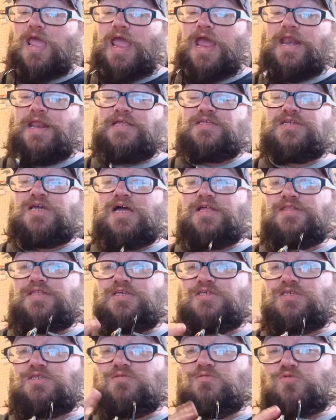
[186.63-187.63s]
And it's got
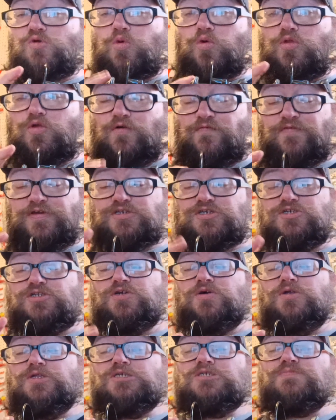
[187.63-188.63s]
this cool little feature
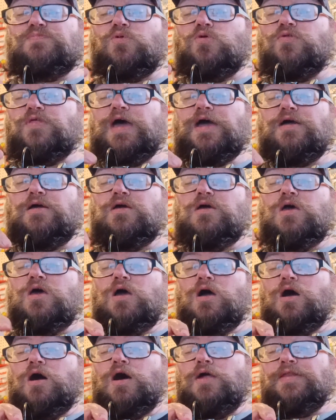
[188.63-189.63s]
too on the spool that
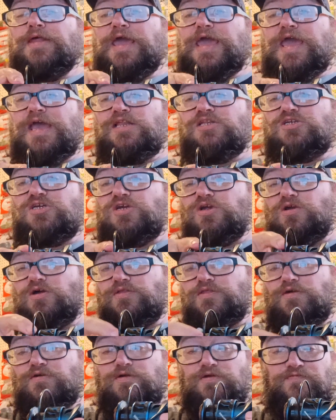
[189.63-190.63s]
on the edge here
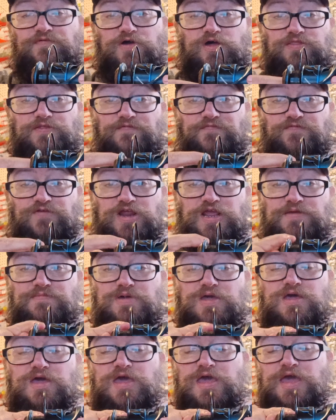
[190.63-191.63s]
on the frame,
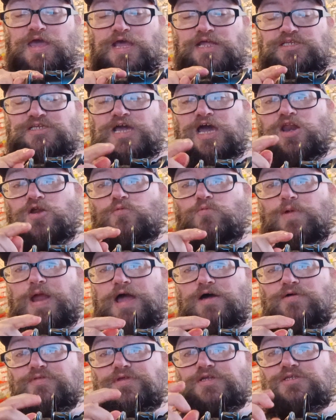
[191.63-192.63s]
it's kind of
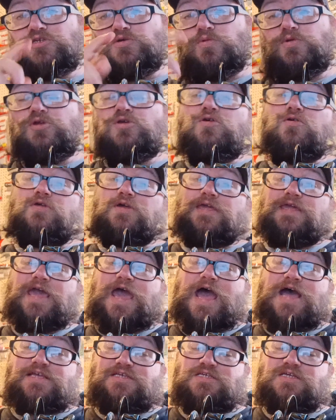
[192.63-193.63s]
rounded. So when you go to
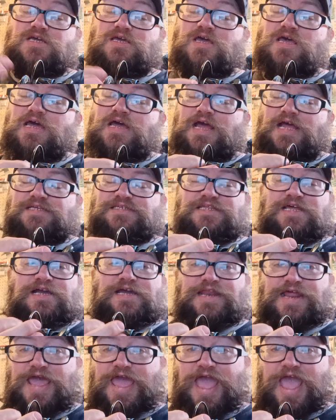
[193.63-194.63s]
cast it, it's not
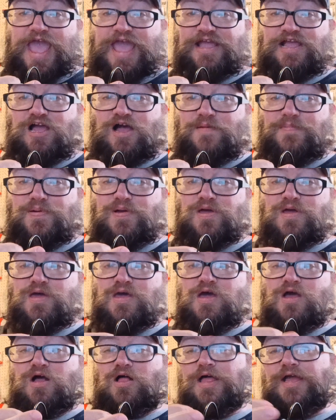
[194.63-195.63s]
going to hang up
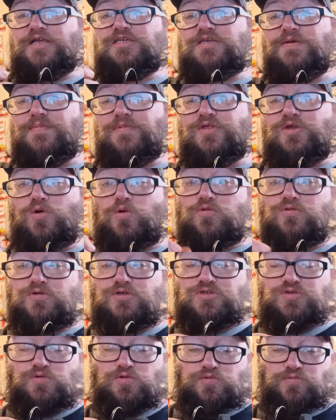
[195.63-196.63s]
like some of the older
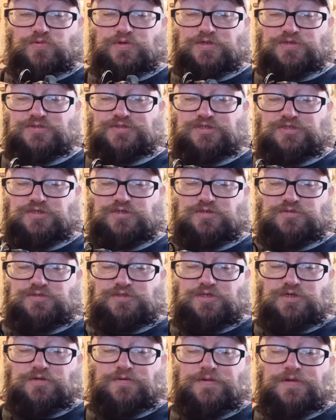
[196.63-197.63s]
school reels do
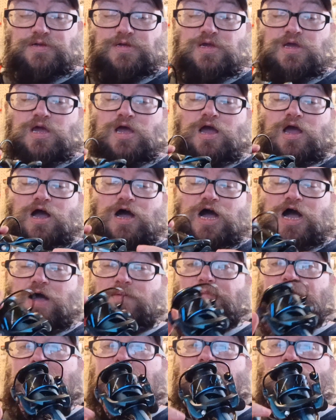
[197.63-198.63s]
too.
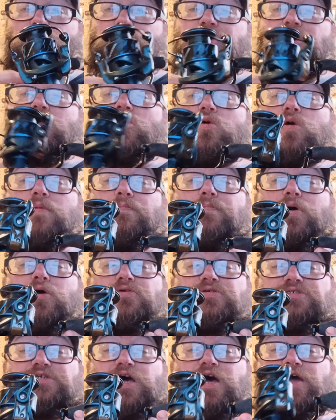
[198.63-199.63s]
Handle can go on
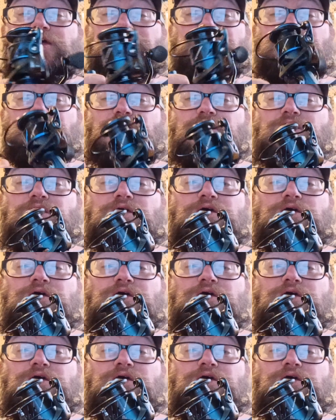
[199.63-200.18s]
both sides.